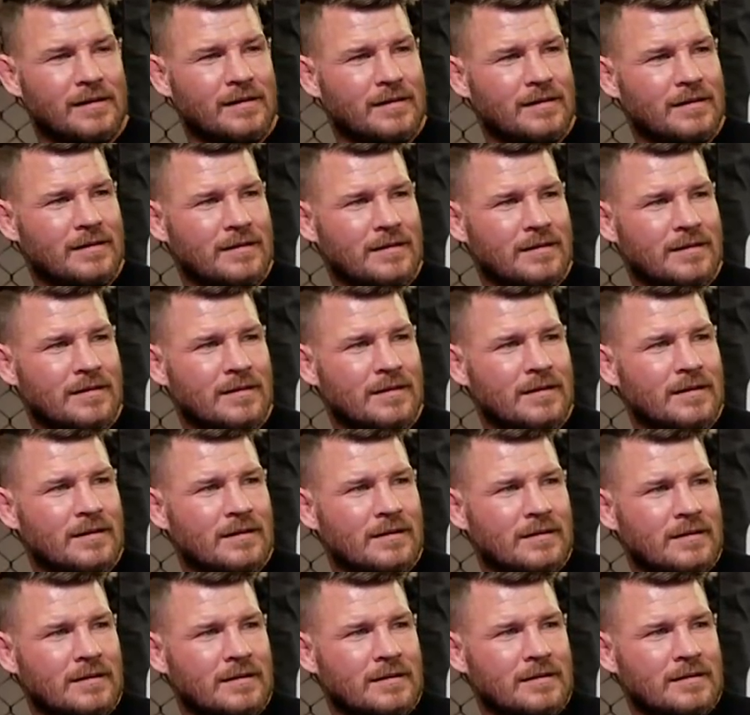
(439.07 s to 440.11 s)

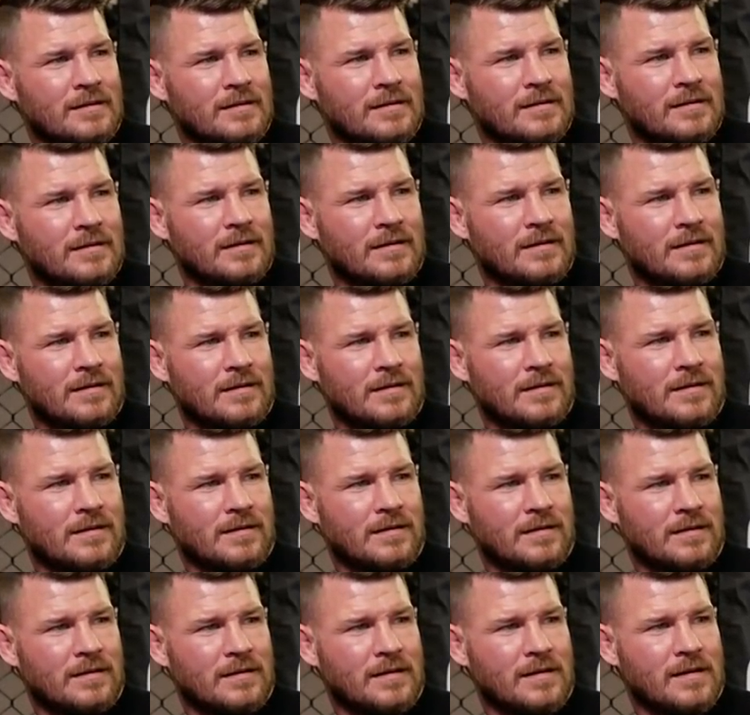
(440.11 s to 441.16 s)

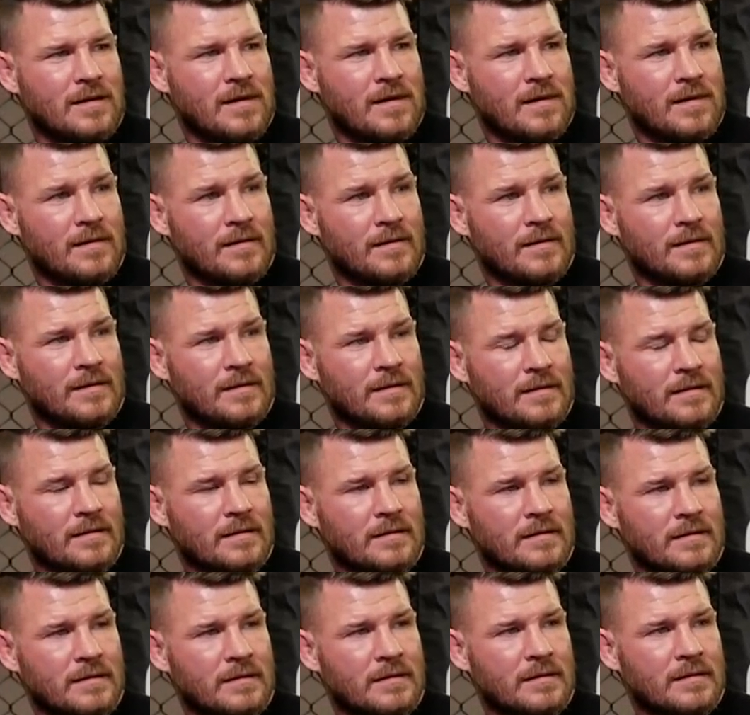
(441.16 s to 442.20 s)

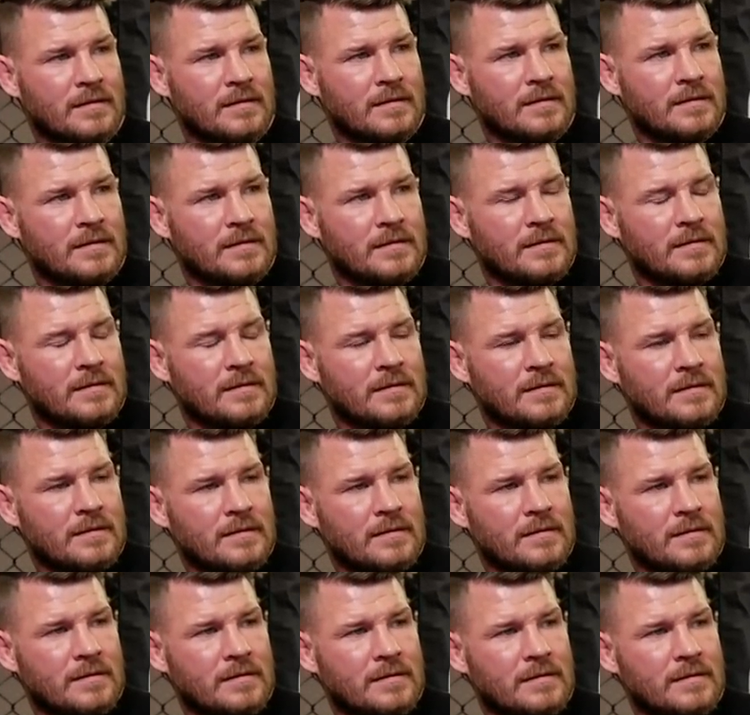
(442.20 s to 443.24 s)

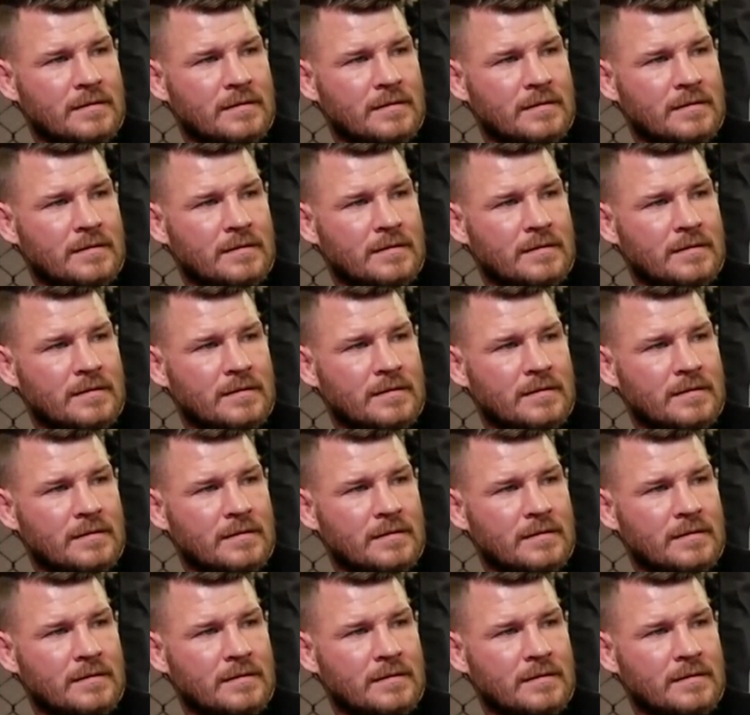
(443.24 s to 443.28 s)
[no speech]